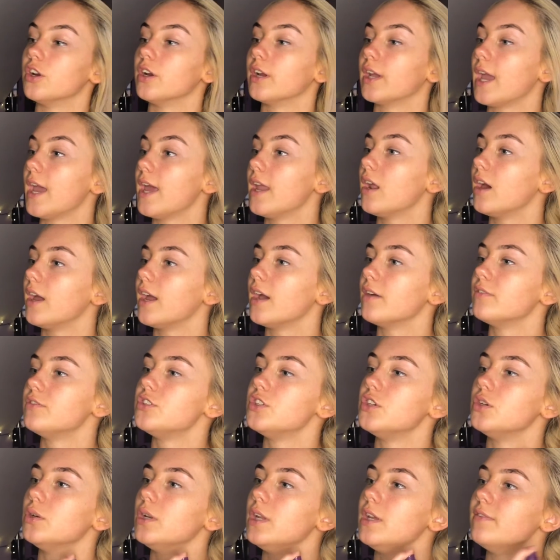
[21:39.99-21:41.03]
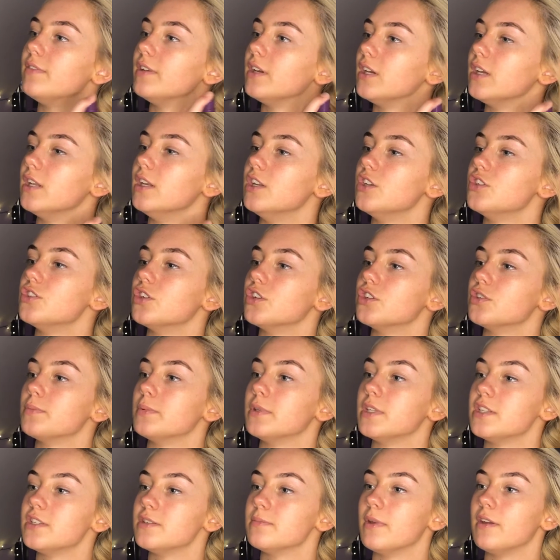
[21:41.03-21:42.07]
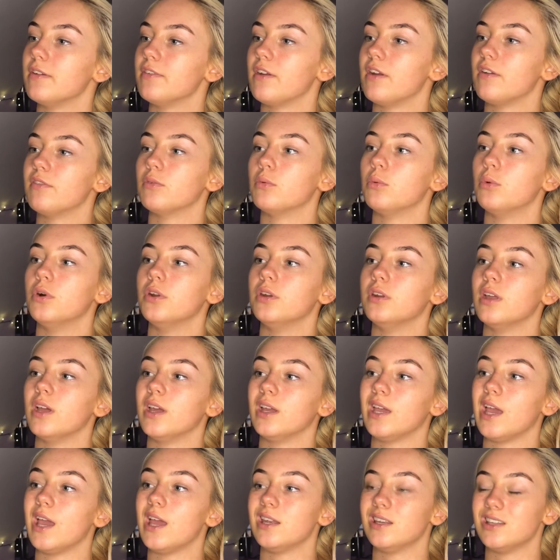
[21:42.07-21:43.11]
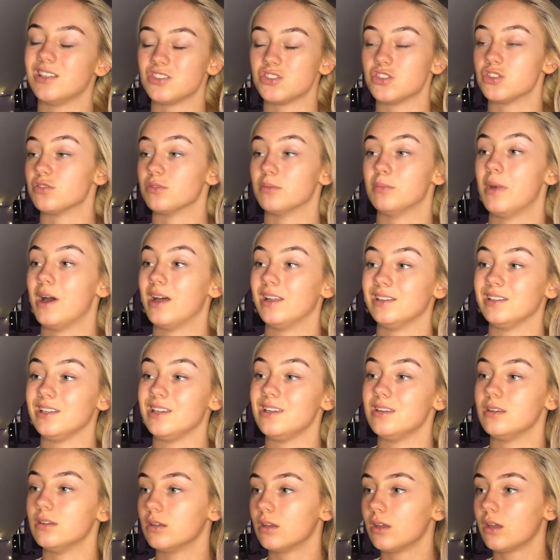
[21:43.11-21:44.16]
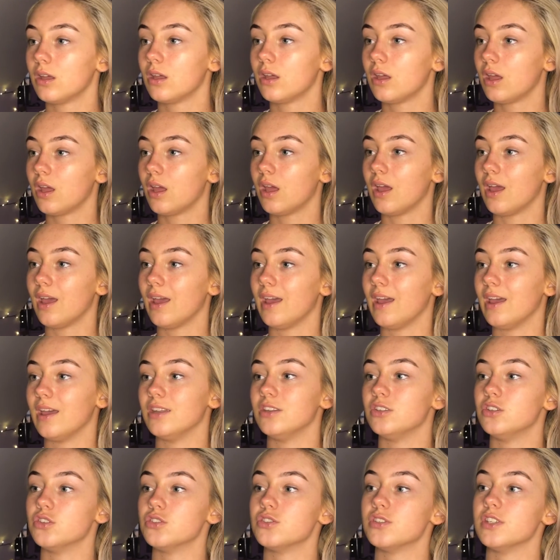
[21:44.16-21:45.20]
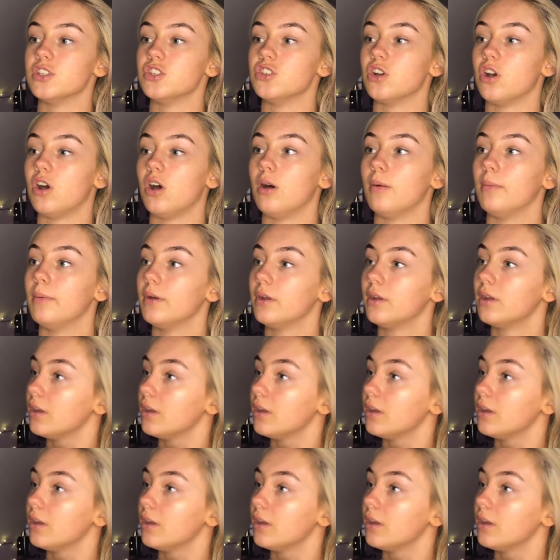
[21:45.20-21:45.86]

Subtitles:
Again, I have two leave-in conditioners, but this is my favourite one. Again, it's just from Aldi. It does the job.